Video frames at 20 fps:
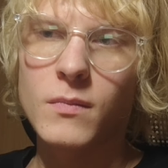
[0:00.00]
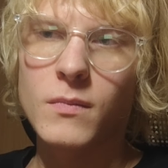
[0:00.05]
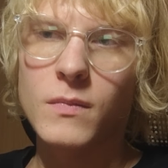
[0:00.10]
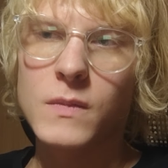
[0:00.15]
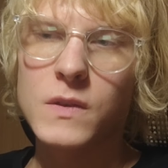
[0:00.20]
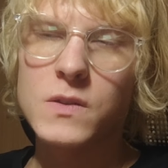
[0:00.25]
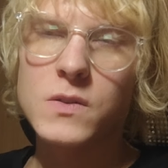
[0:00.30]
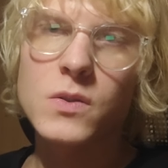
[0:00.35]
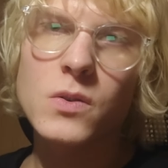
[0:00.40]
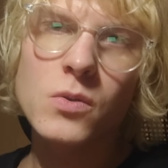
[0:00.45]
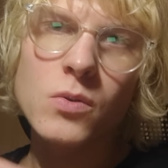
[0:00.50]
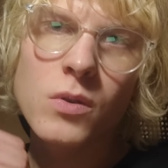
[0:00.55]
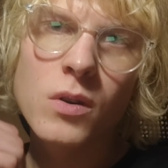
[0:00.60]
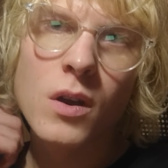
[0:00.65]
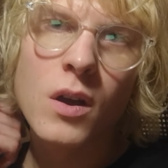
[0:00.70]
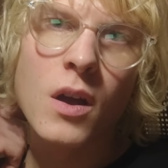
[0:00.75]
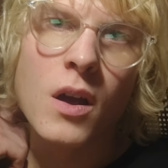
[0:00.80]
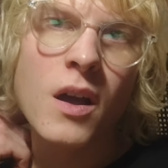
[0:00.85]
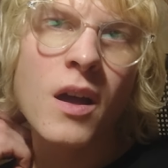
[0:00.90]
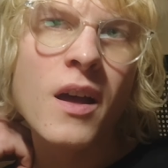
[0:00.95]
So
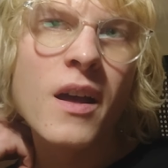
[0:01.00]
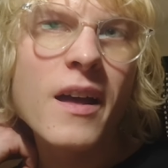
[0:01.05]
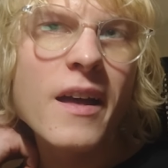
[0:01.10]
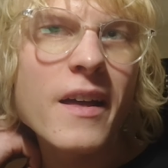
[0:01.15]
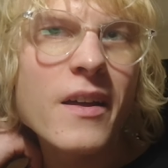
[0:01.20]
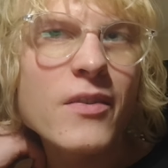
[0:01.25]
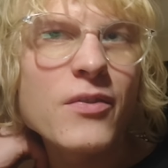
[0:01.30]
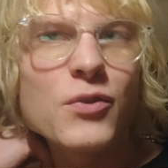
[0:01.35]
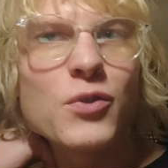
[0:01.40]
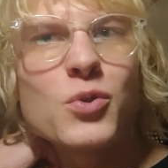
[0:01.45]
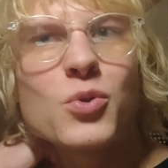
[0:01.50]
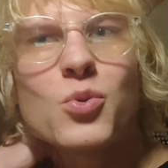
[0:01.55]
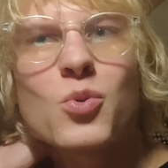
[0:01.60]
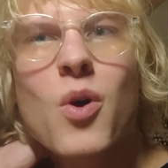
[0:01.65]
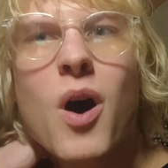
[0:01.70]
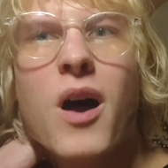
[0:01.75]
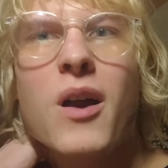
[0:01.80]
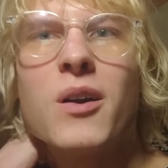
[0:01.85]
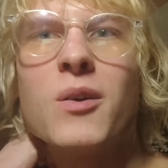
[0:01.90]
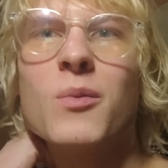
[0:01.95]
if you
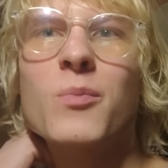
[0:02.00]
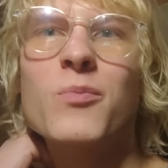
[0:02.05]
are